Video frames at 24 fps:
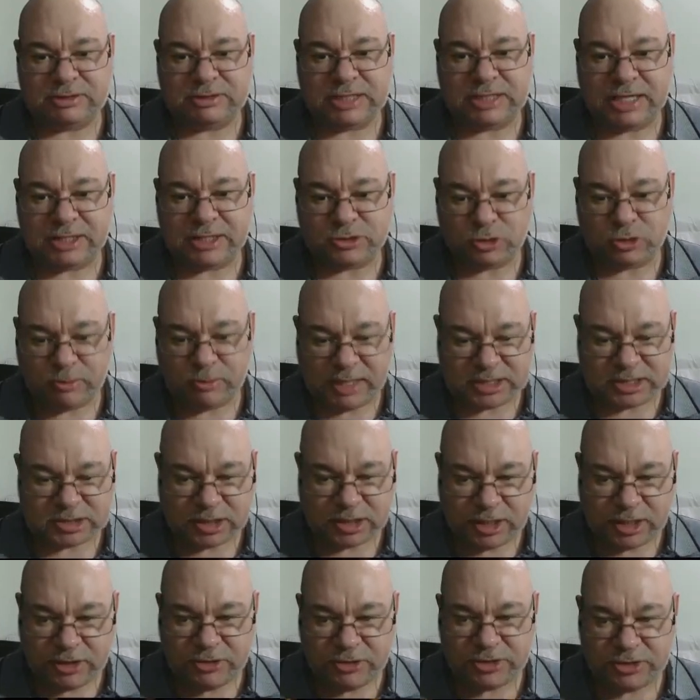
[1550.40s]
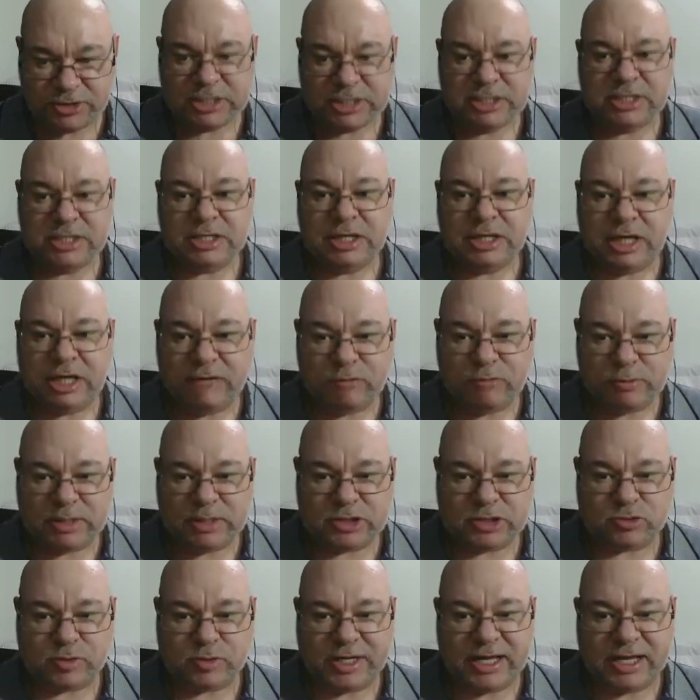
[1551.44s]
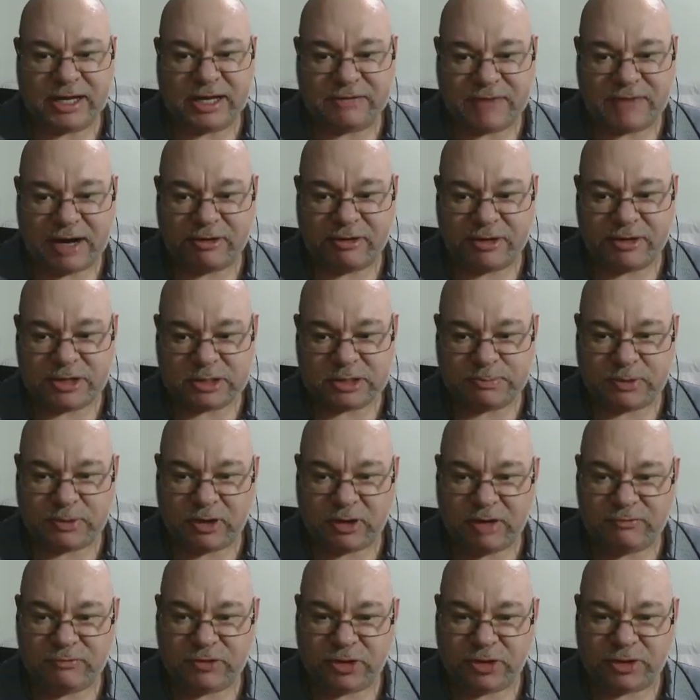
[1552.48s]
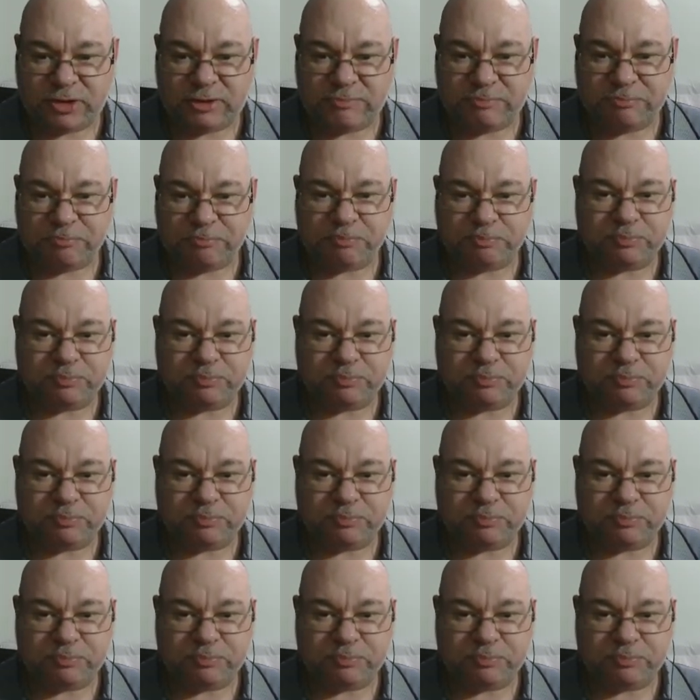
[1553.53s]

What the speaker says: take too much load. I've almost run out of arrows, but I've got a